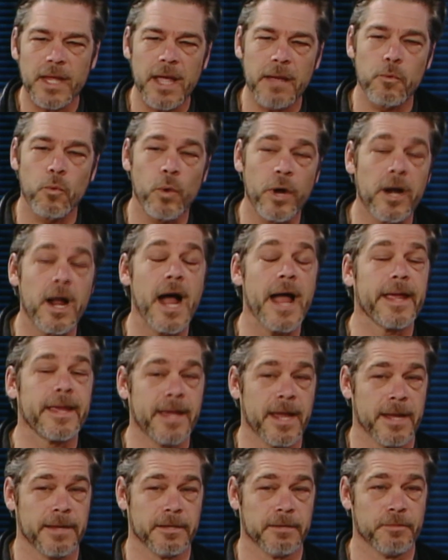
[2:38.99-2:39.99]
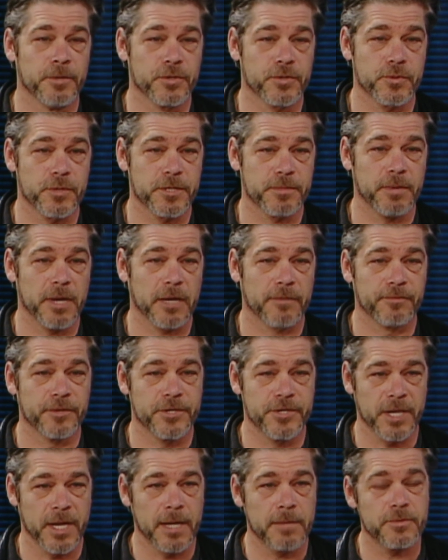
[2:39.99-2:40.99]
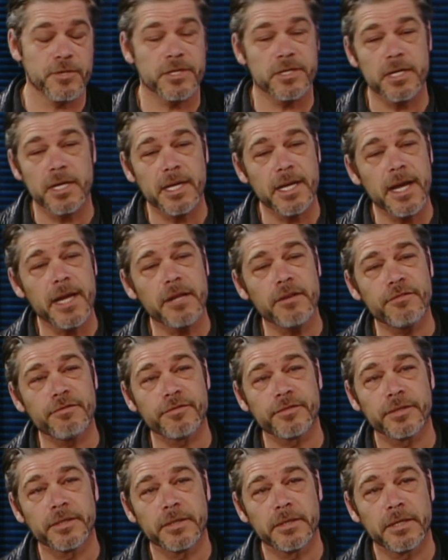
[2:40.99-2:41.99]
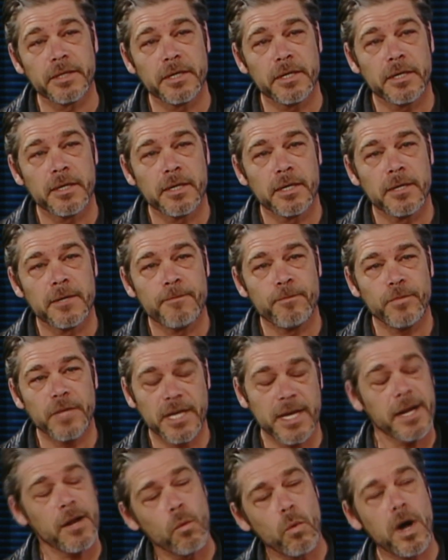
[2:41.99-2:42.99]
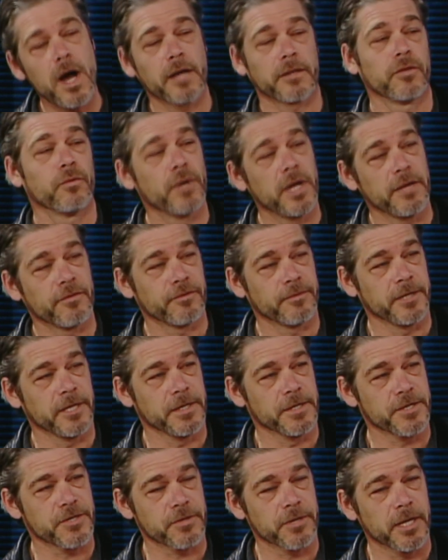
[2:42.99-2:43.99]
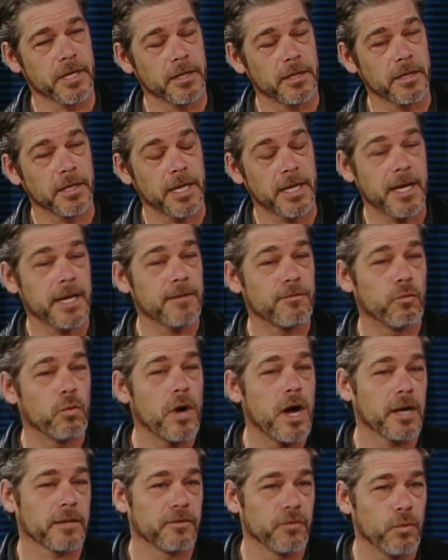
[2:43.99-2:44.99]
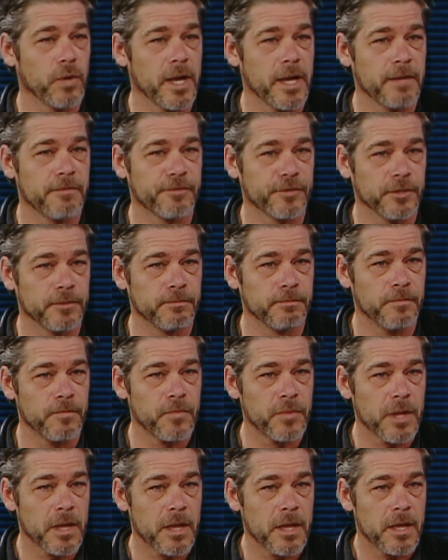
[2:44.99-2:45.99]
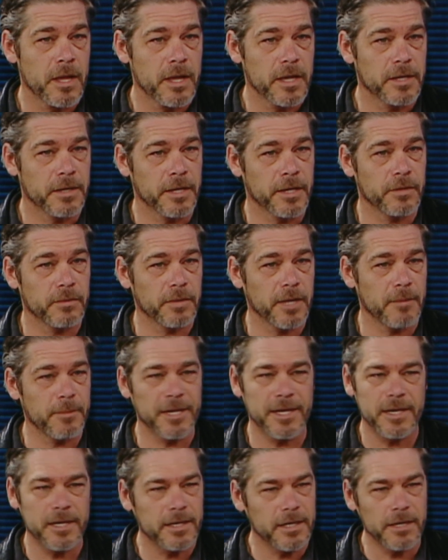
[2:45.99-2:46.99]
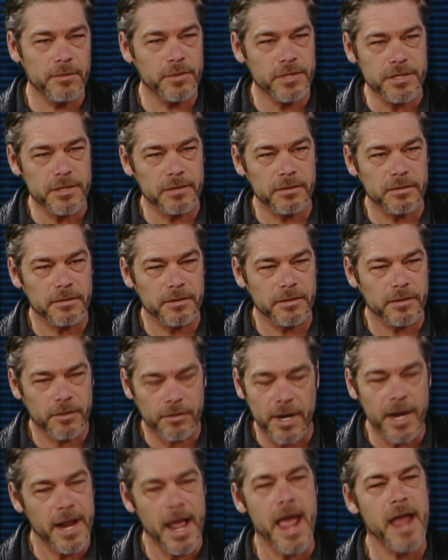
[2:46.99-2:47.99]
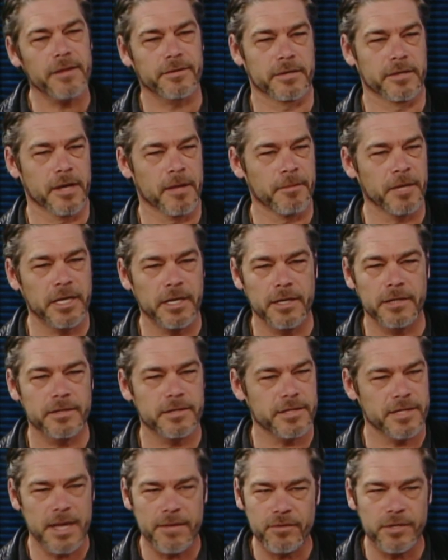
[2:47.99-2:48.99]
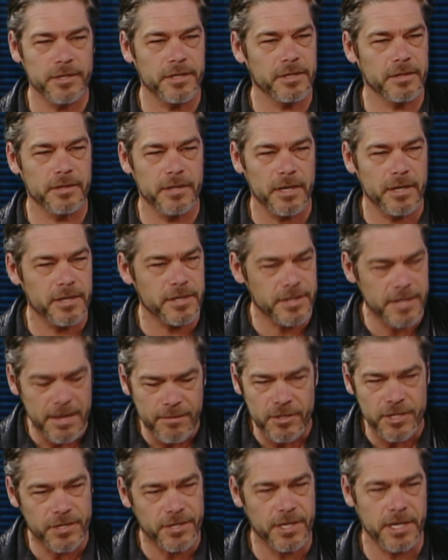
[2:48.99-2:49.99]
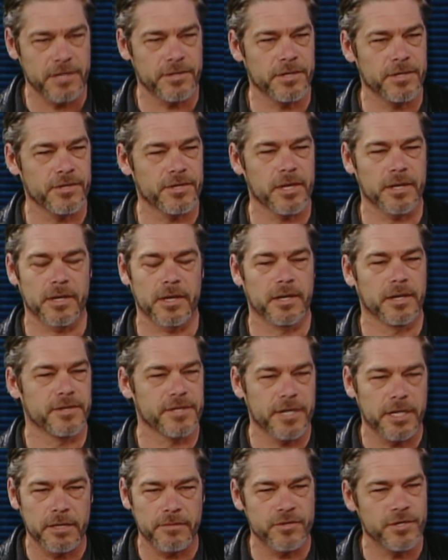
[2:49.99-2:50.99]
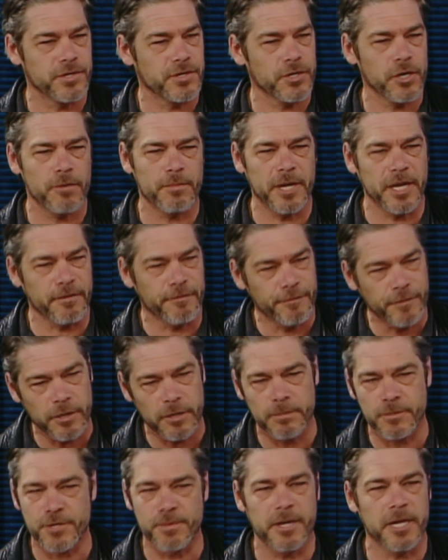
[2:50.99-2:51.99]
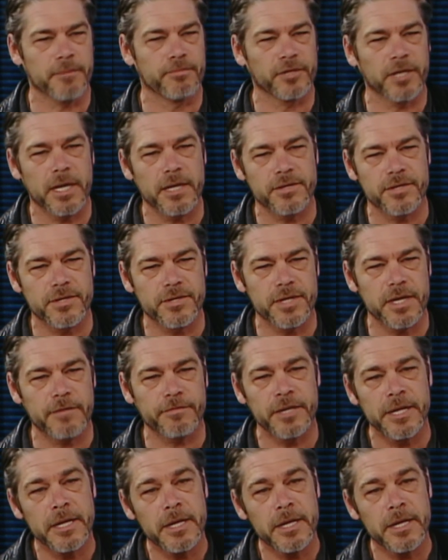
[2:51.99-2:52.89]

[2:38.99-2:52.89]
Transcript: where I gained the most respect for James is that he kind of he kind of walked away from the industry. He kind of walked away from, you know, I mean, he, he was a great actor. I mean, seven uh, seven seasons on, on a television show, many films, many plays and stuff.